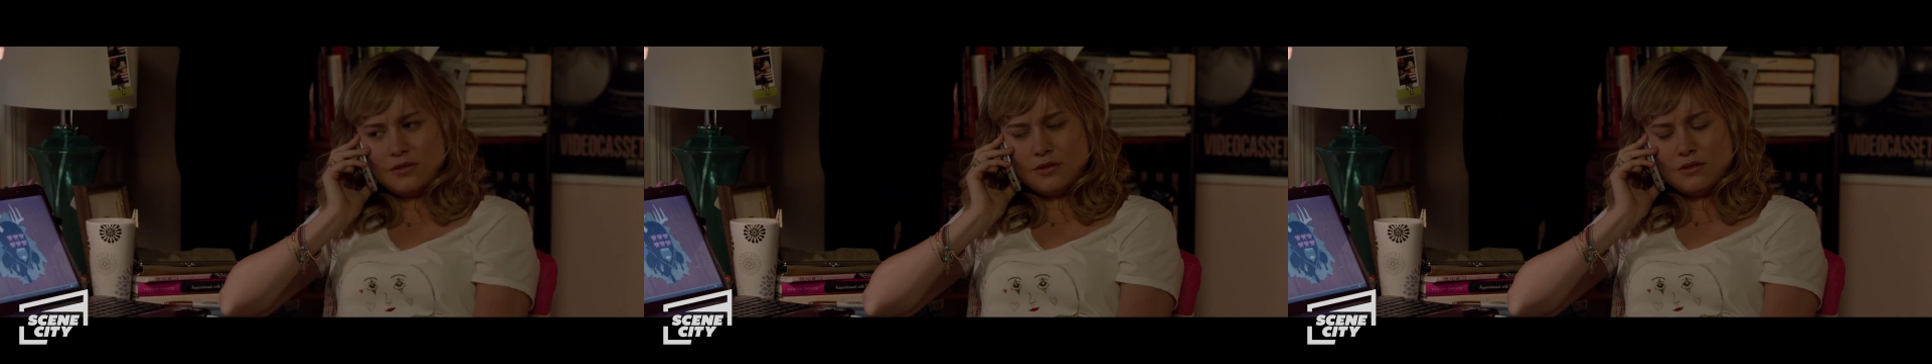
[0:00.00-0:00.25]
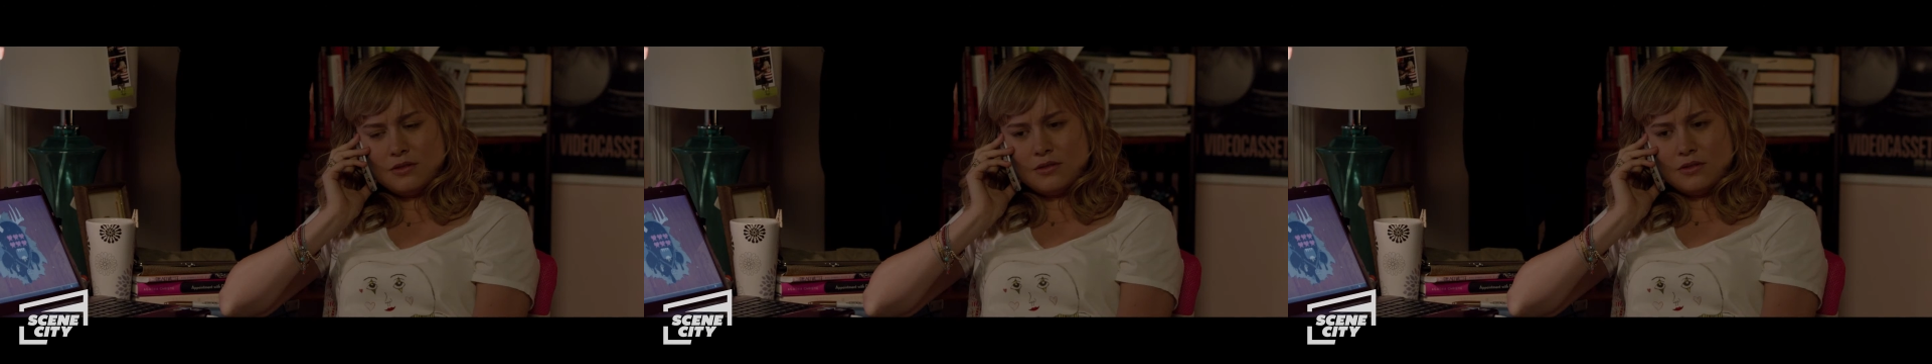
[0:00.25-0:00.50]
my
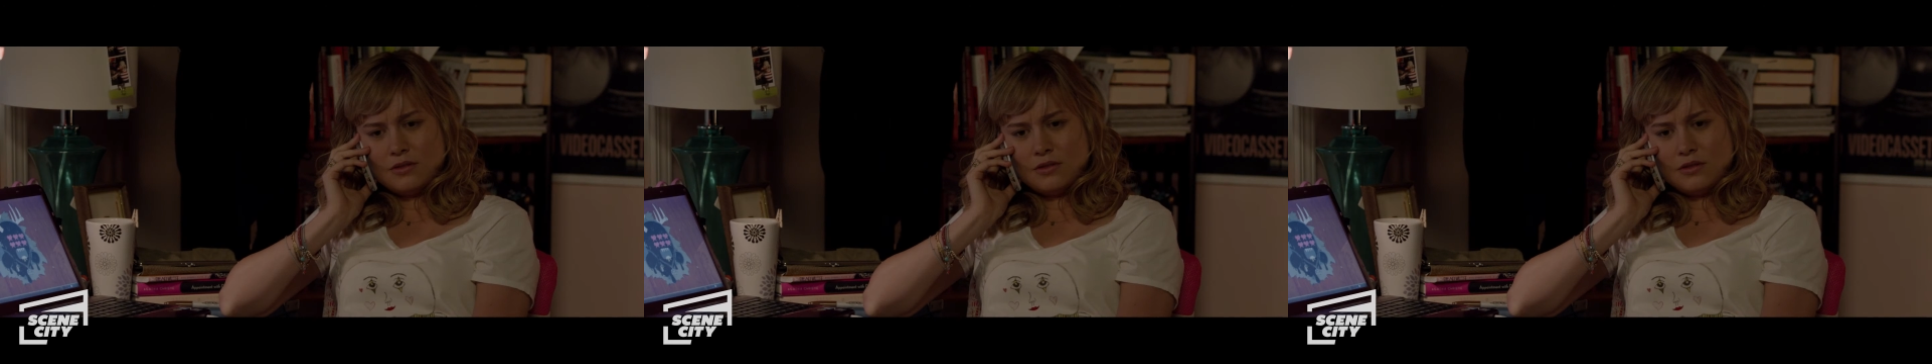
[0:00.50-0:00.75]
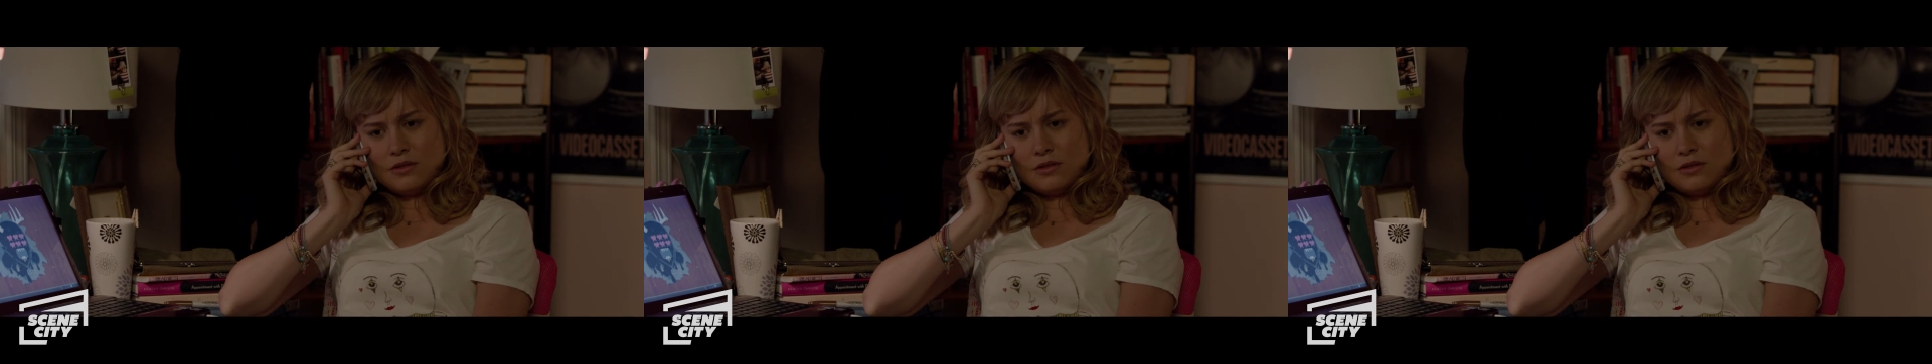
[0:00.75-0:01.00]
God.
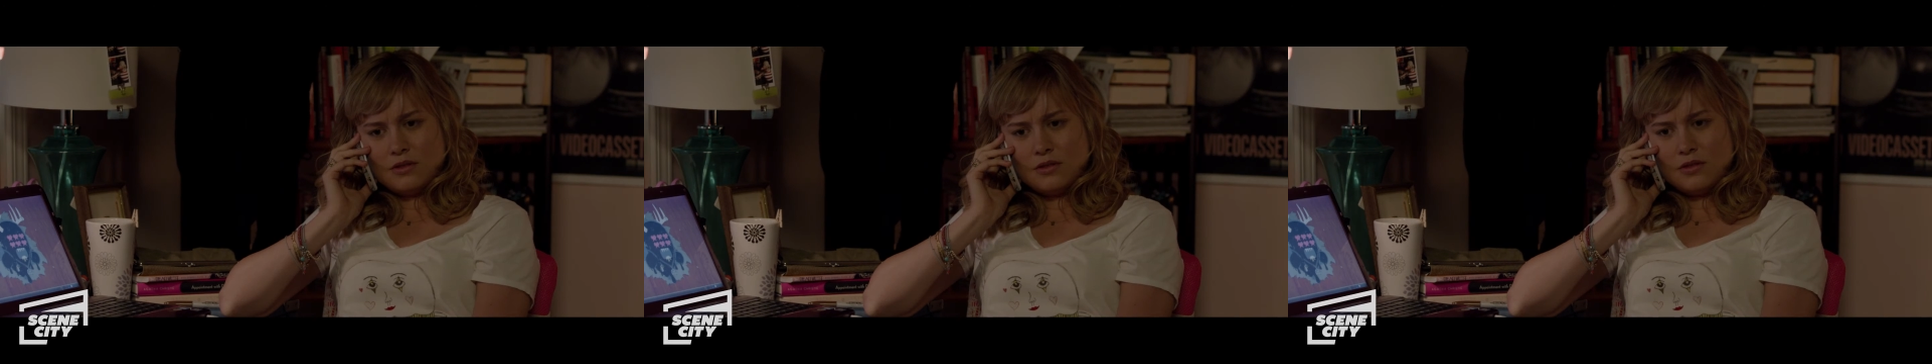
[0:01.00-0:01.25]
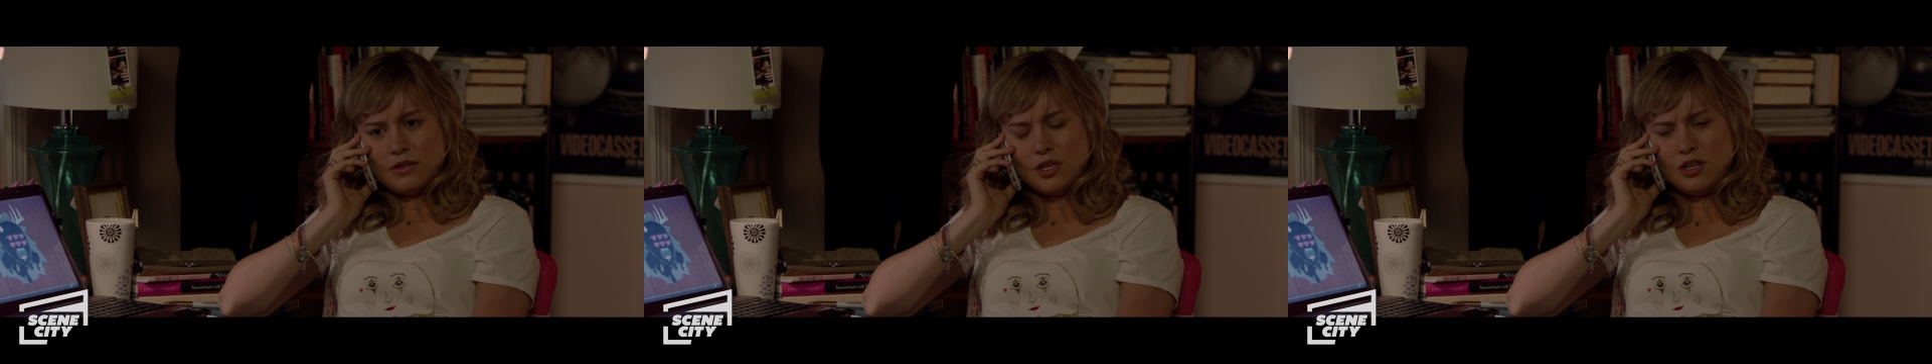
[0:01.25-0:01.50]

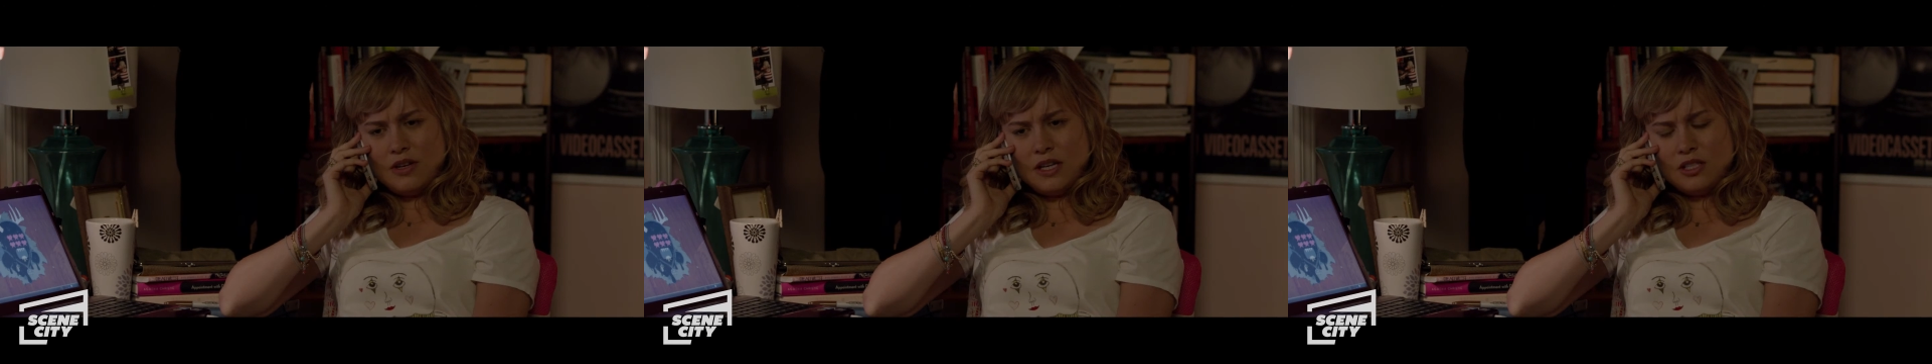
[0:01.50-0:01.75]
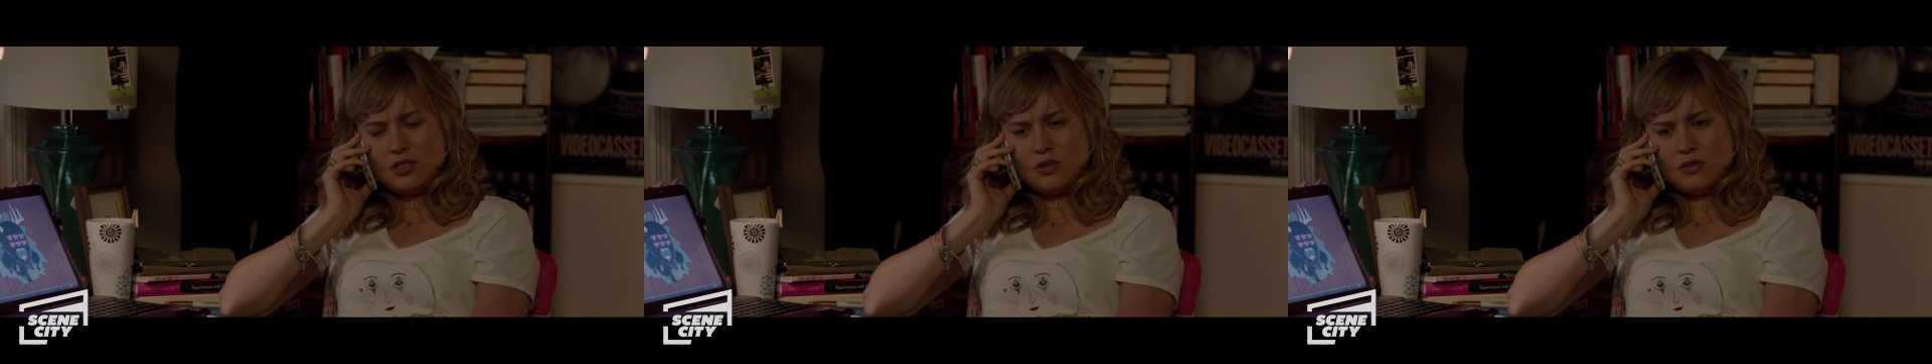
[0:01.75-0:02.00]
Are you
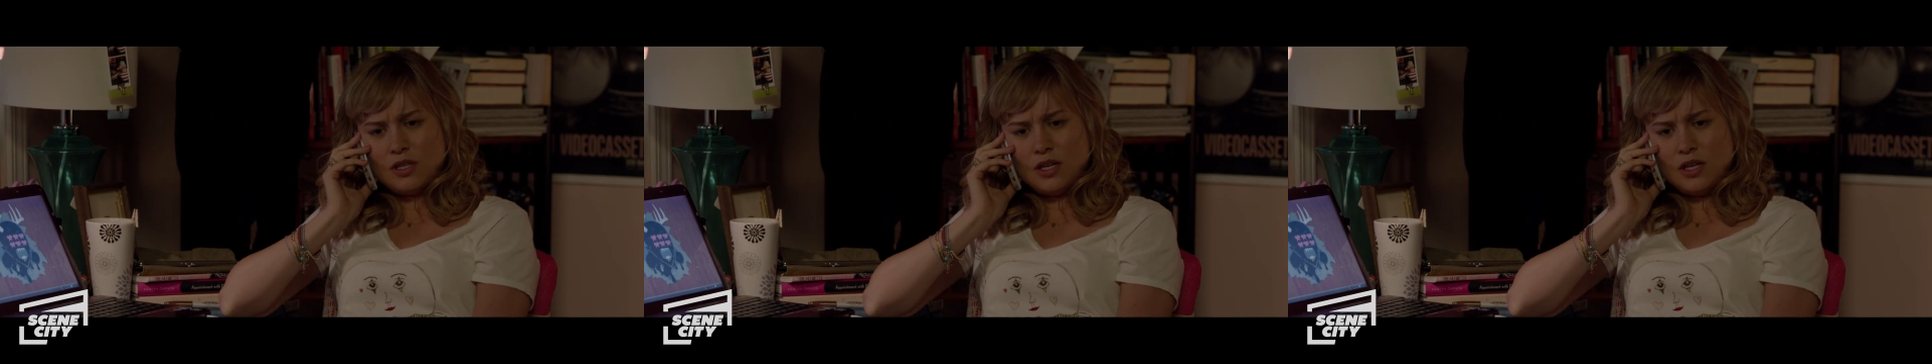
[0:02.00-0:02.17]
getting choked